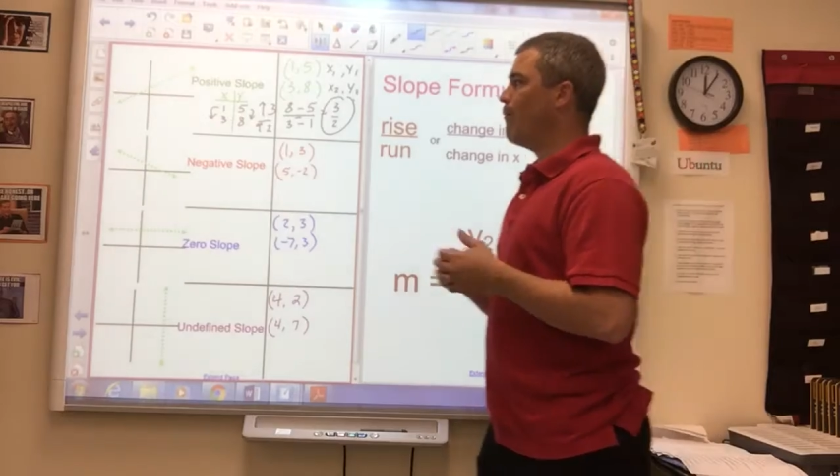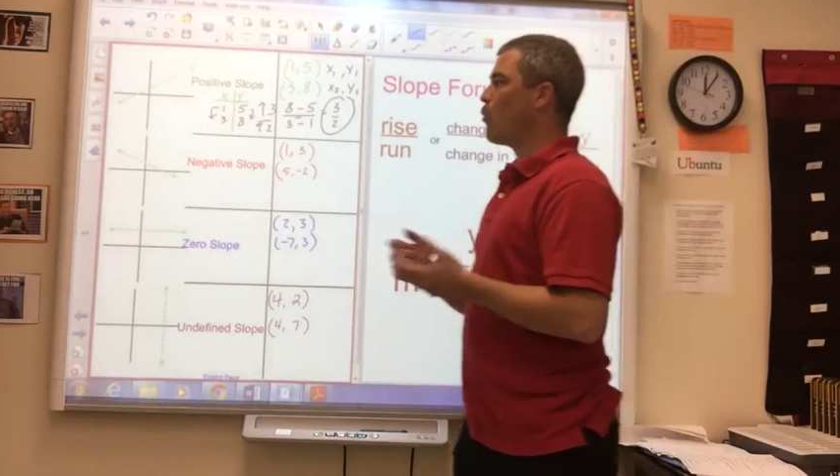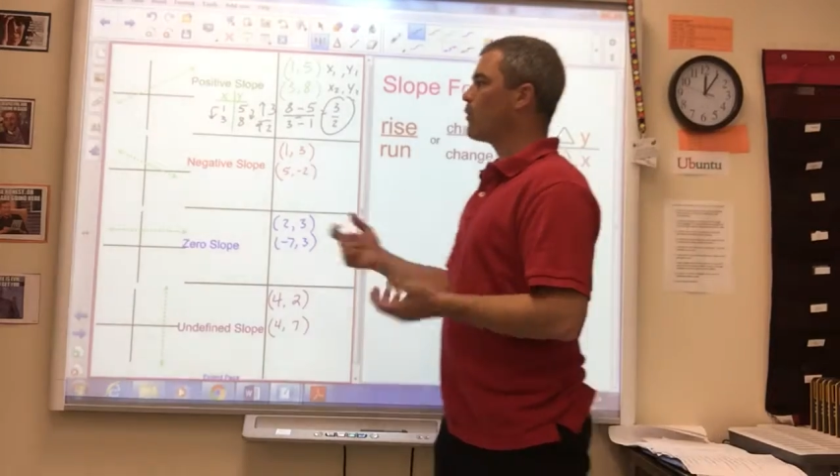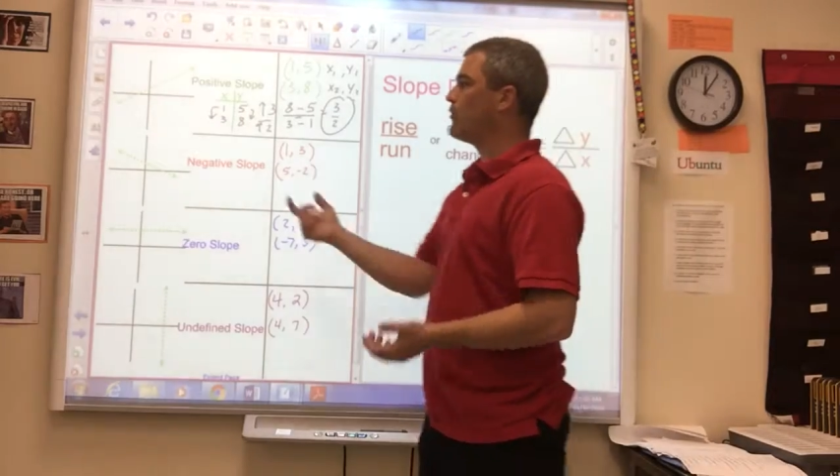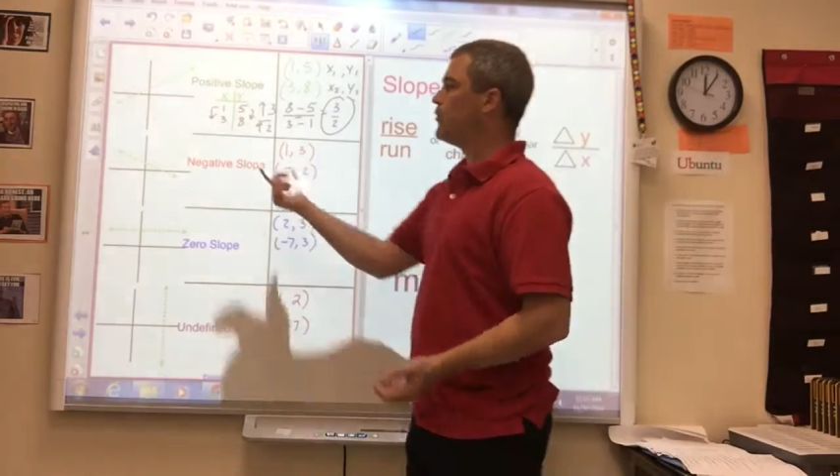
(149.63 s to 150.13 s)

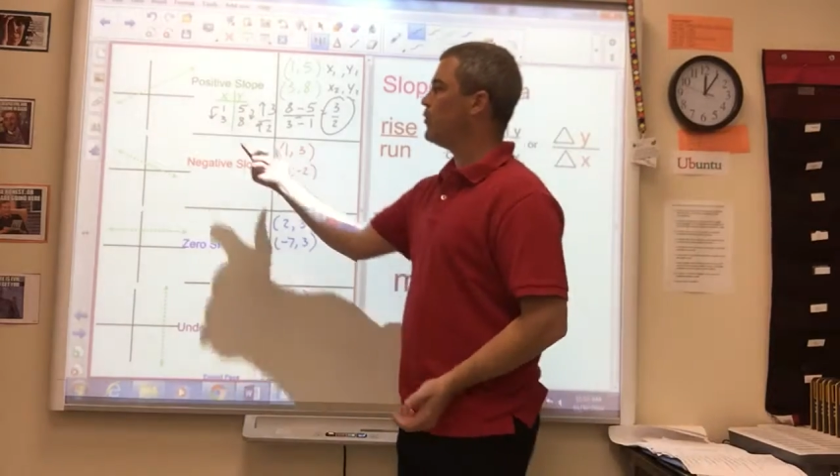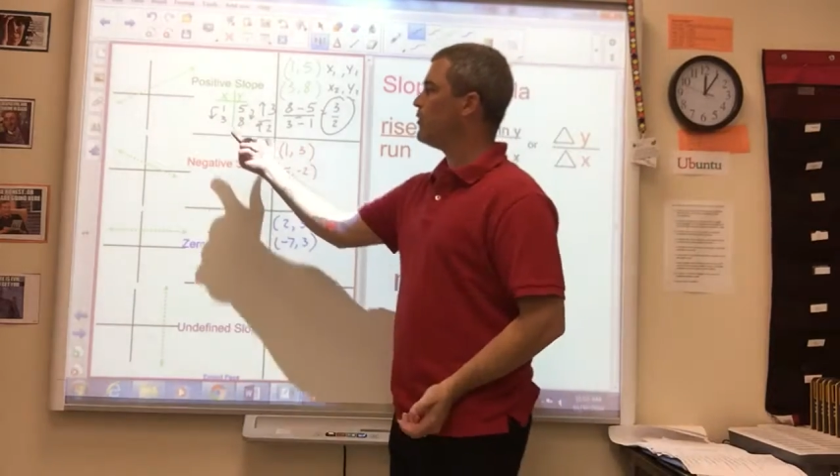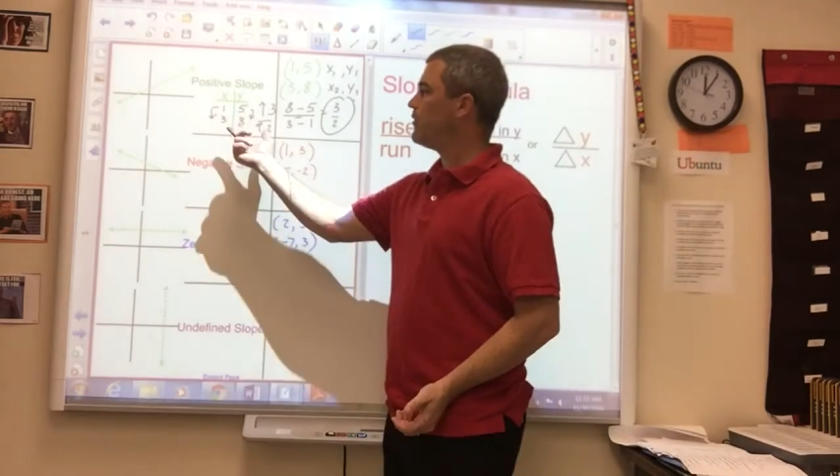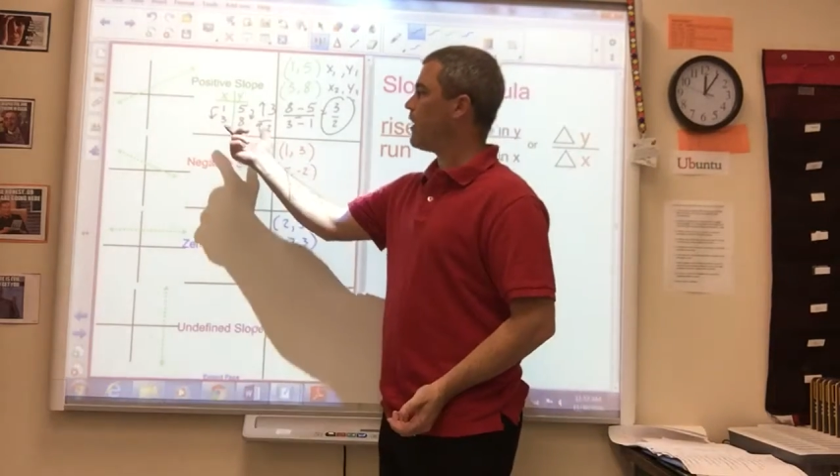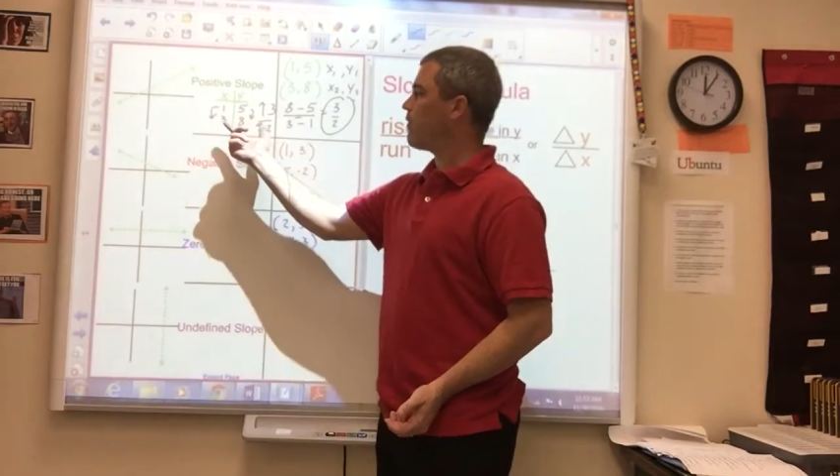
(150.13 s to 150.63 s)
More
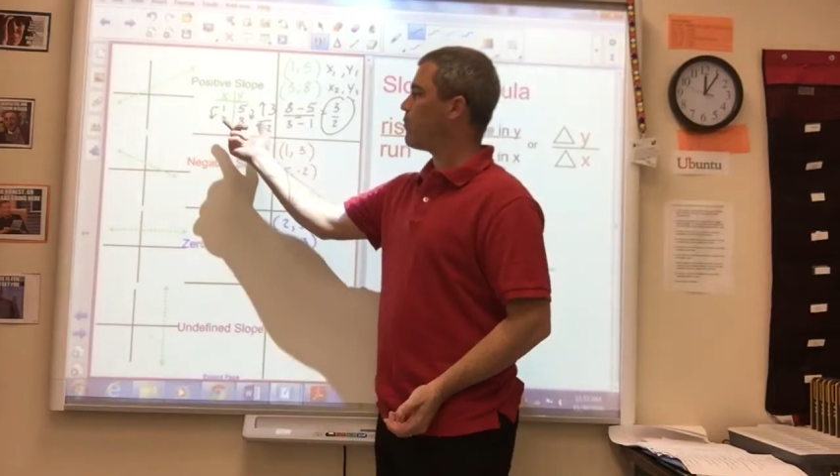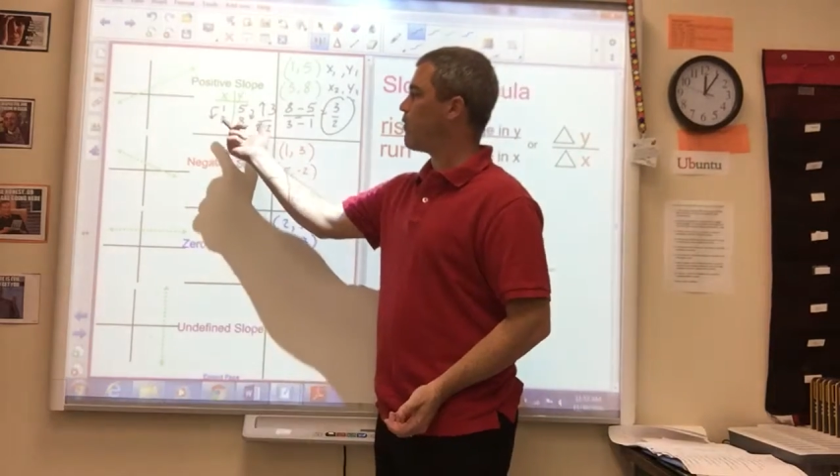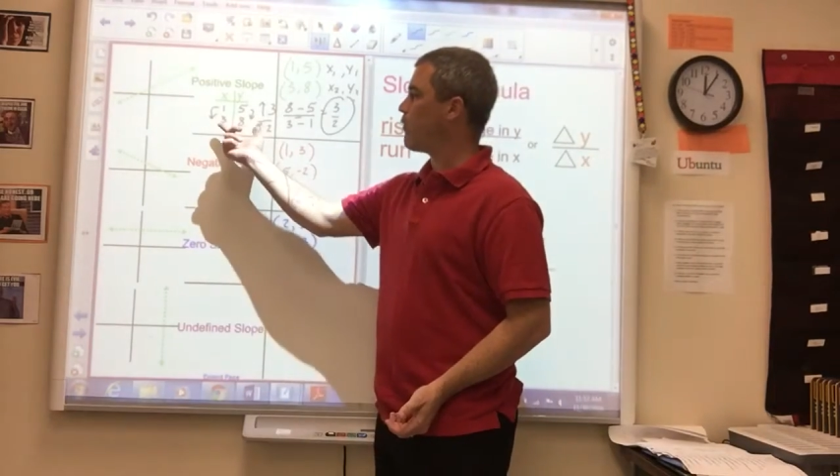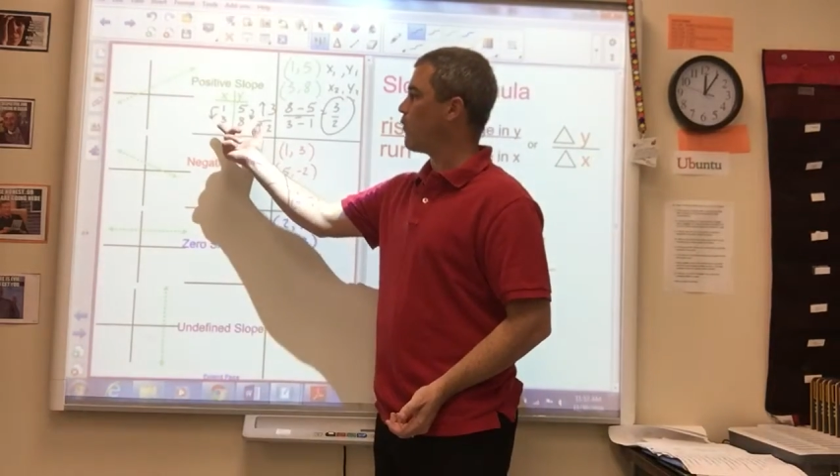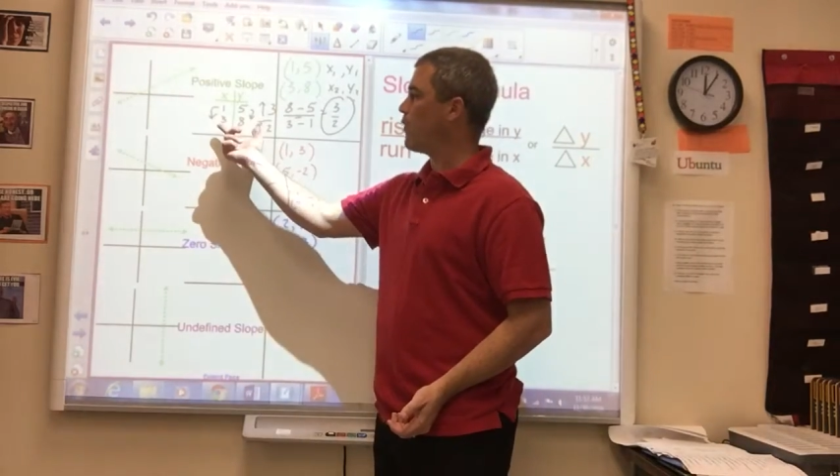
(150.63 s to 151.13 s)
students have
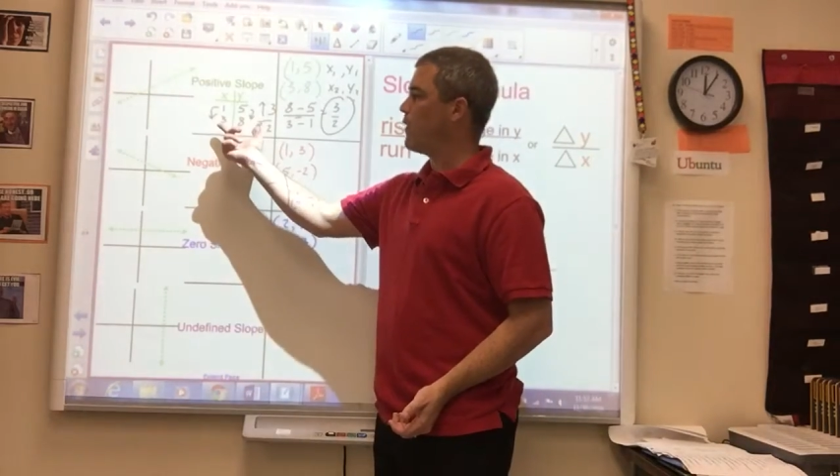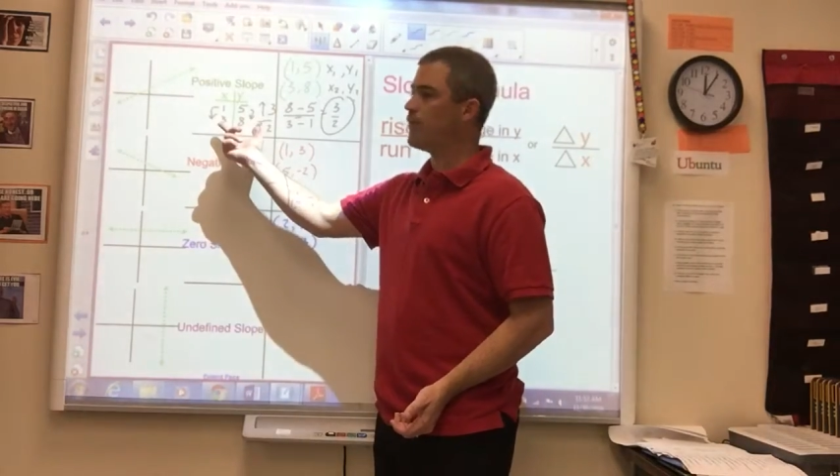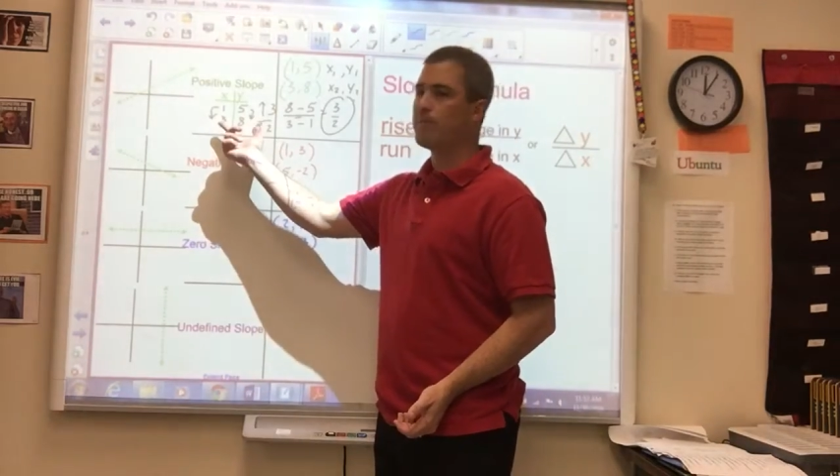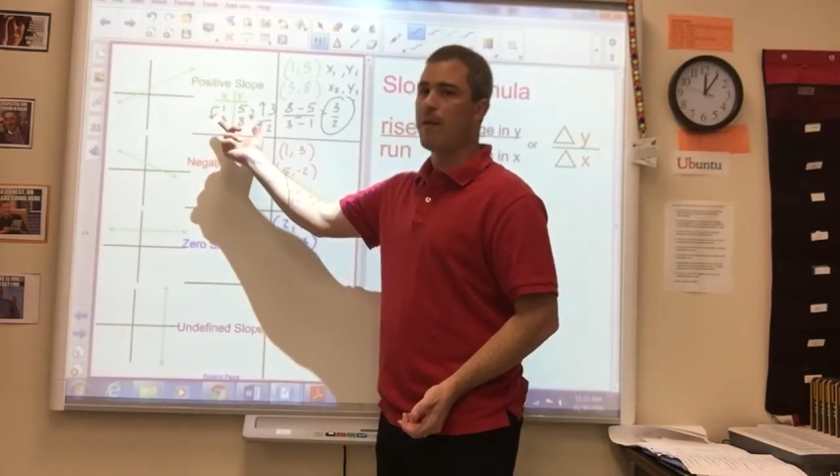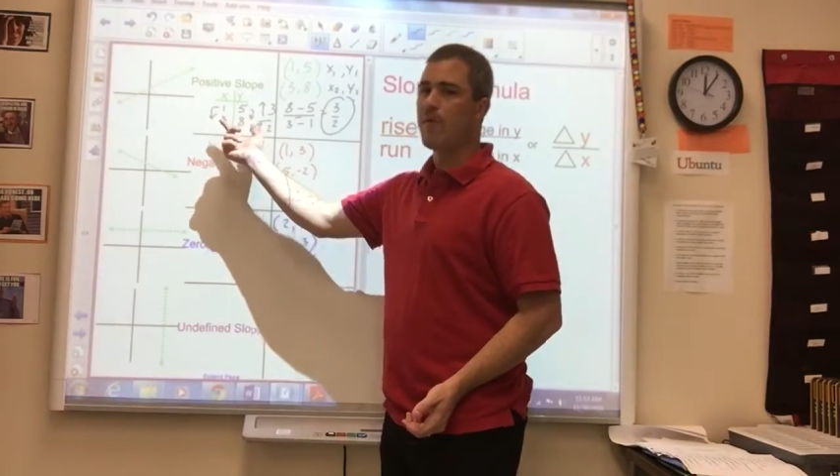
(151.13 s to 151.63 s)
preferred
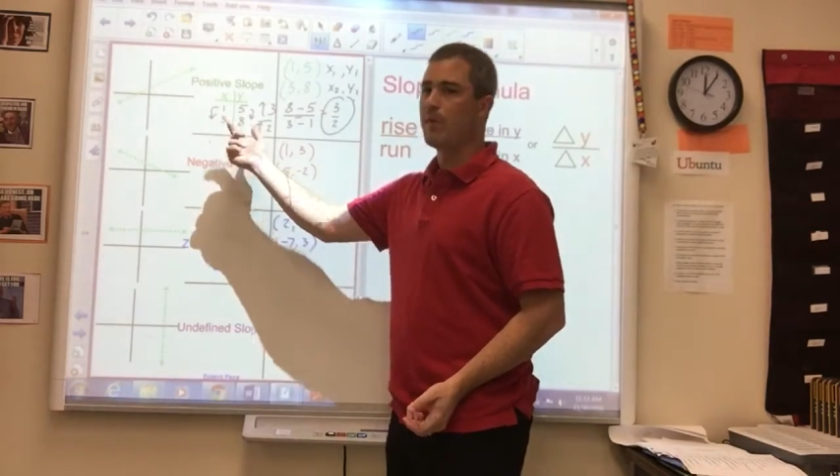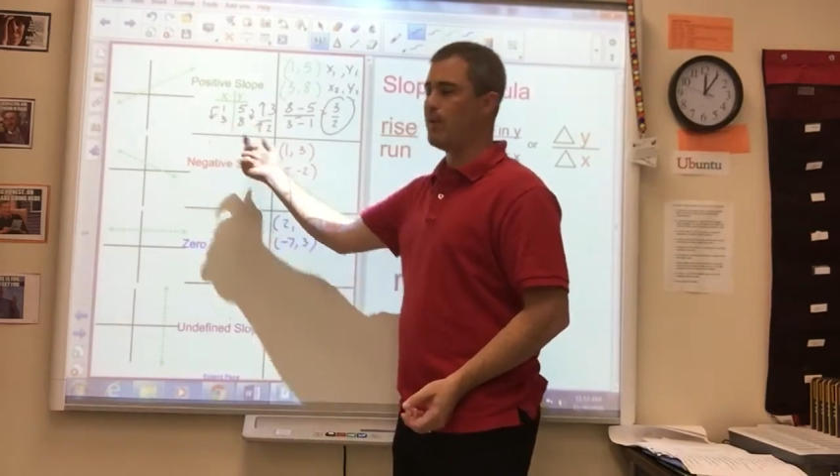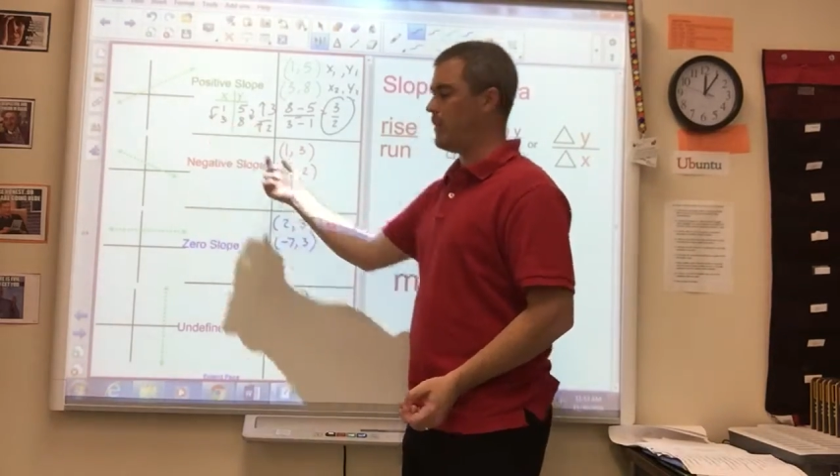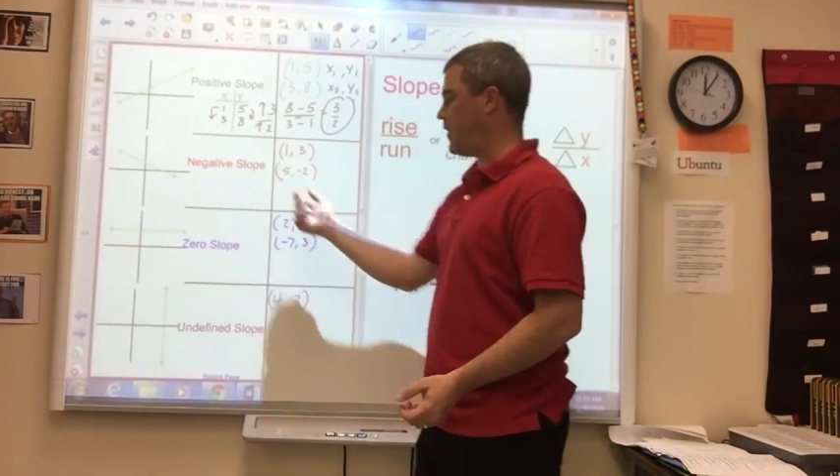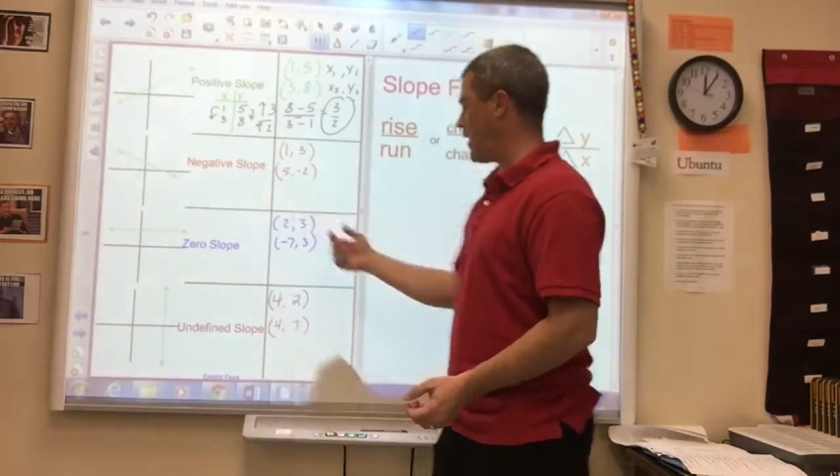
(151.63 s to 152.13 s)
this method